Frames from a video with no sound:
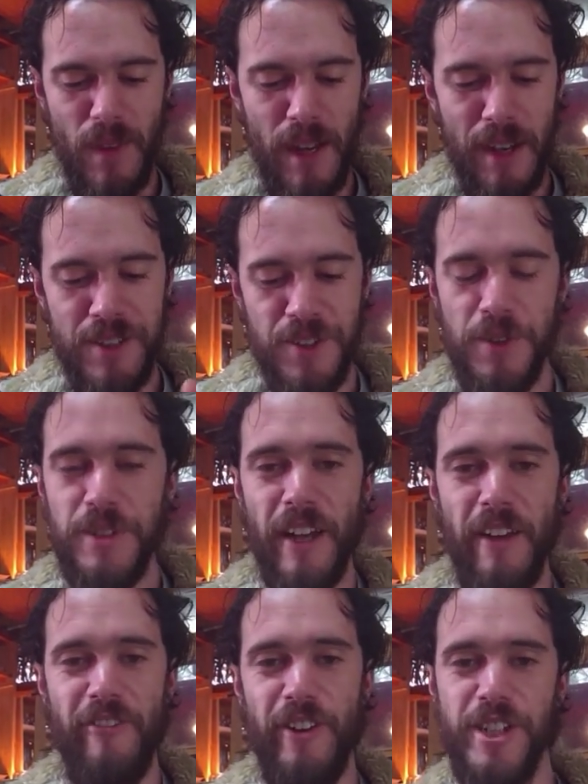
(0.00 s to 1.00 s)
as soon as
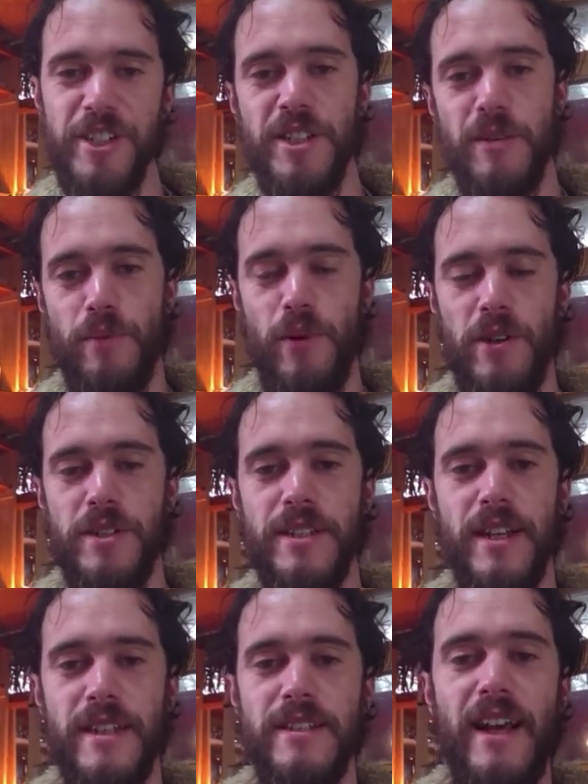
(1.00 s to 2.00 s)
I finished the
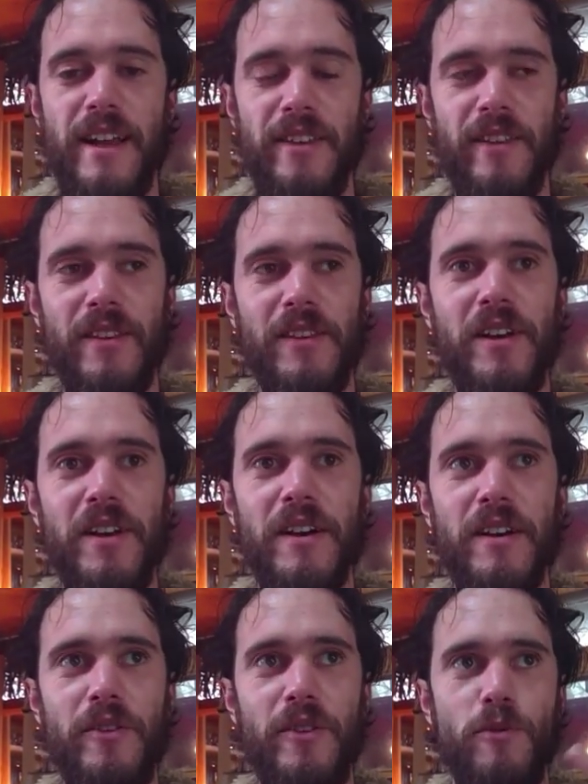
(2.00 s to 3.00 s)
process and
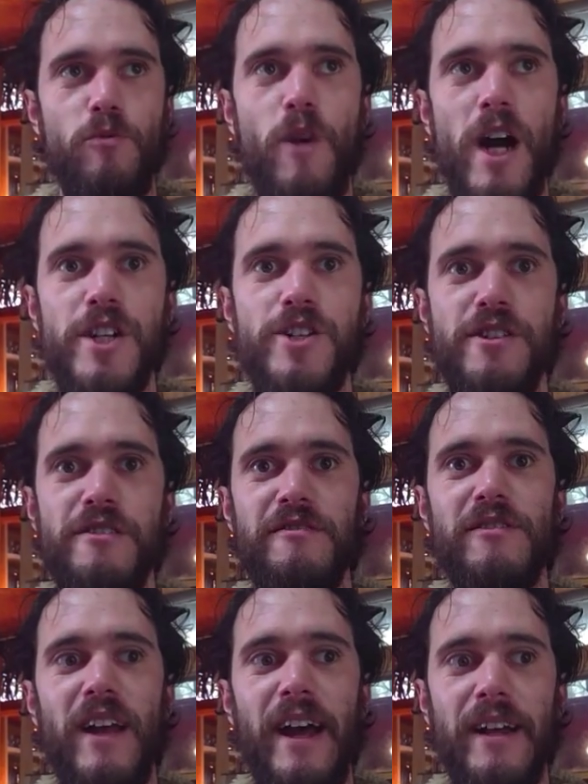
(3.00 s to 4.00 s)
the the rush
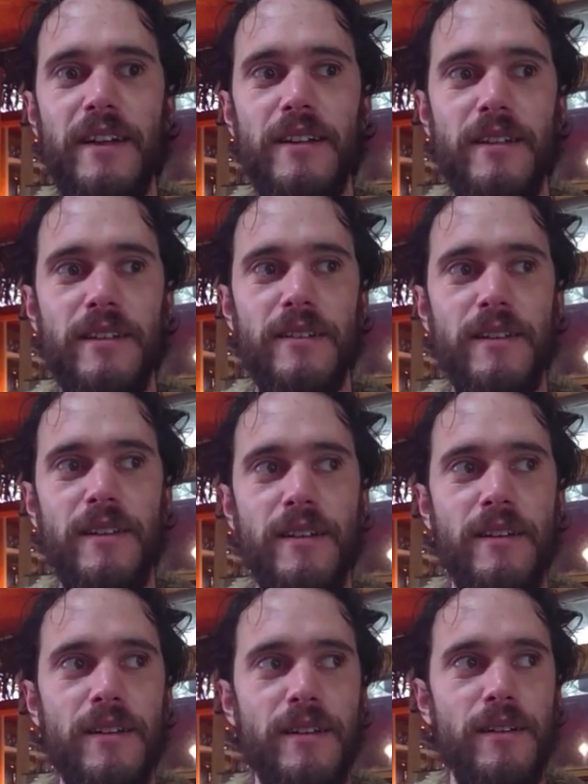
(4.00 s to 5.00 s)
of like
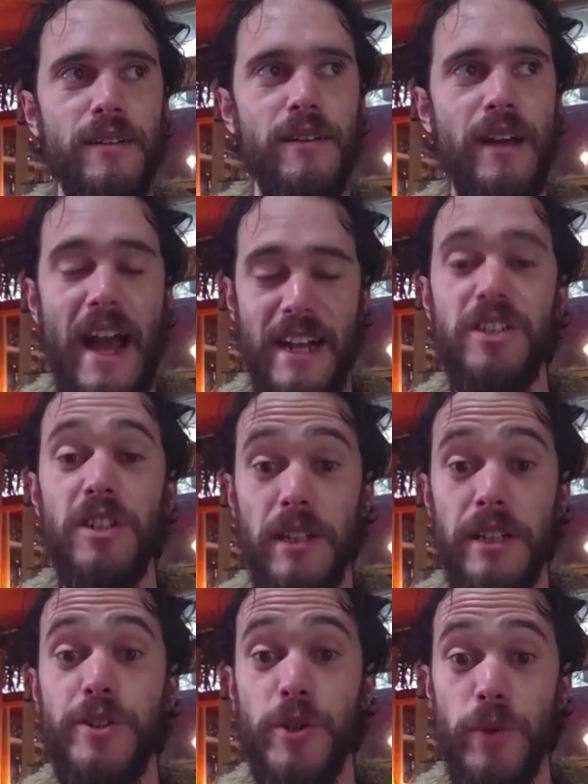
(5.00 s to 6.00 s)

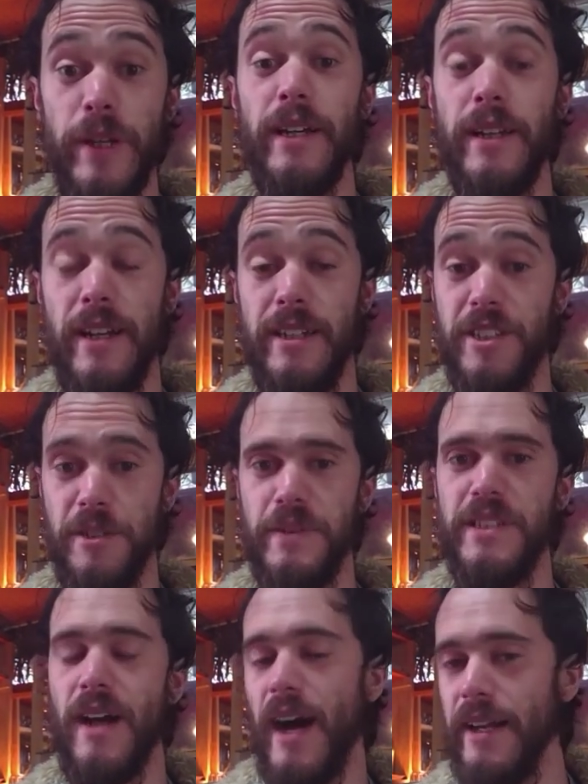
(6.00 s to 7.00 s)
actually doing it had
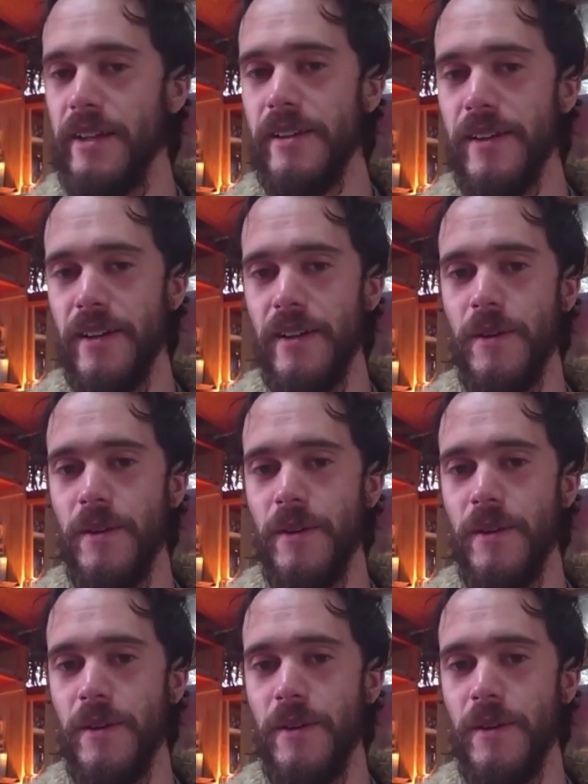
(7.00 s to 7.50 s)
subsided,